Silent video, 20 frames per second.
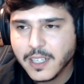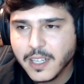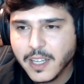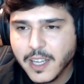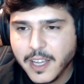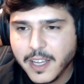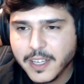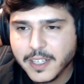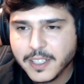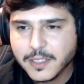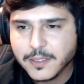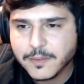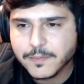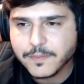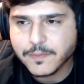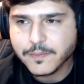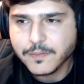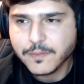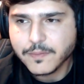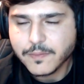
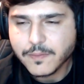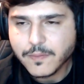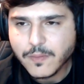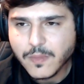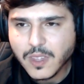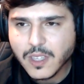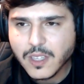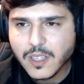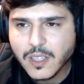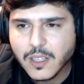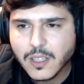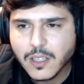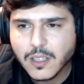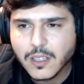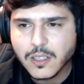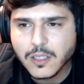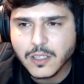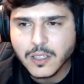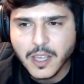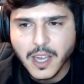And
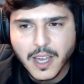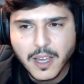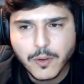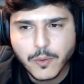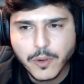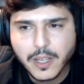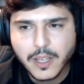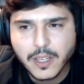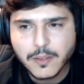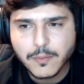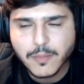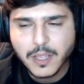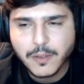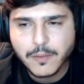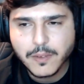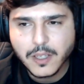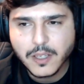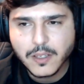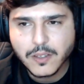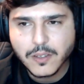yeah, we can
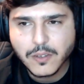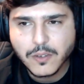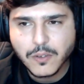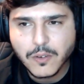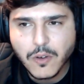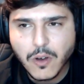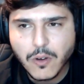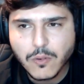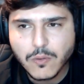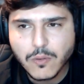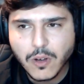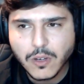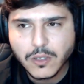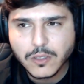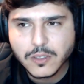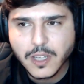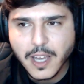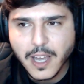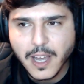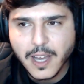maybe go
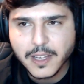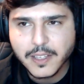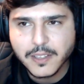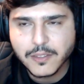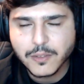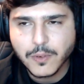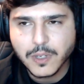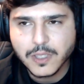on, guys.